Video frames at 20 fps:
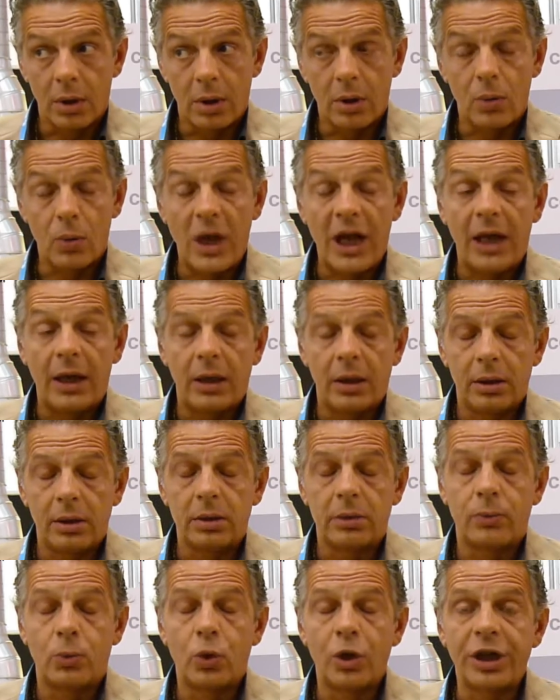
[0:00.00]
Oh well,
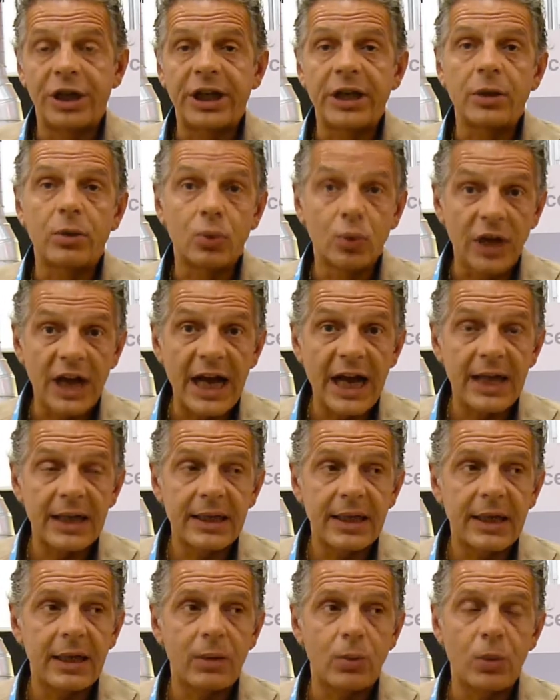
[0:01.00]
working
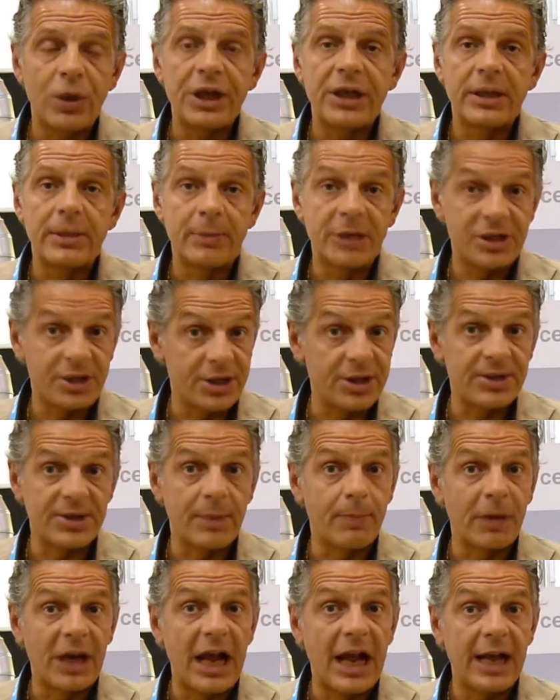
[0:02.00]
together with the machine
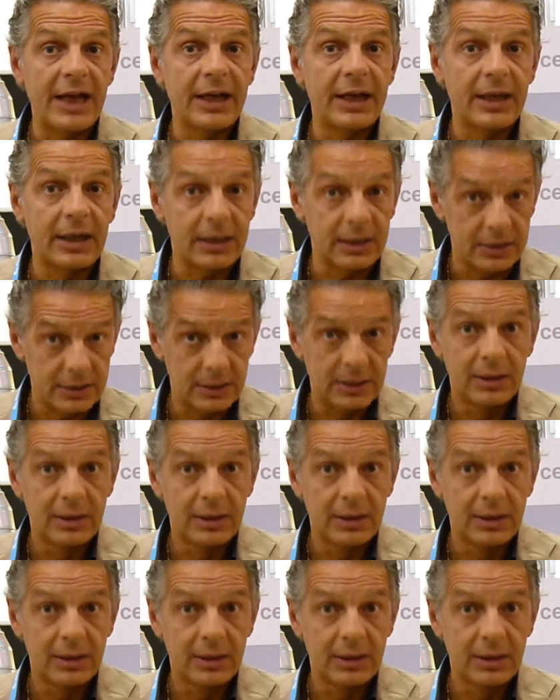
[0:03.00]
supplier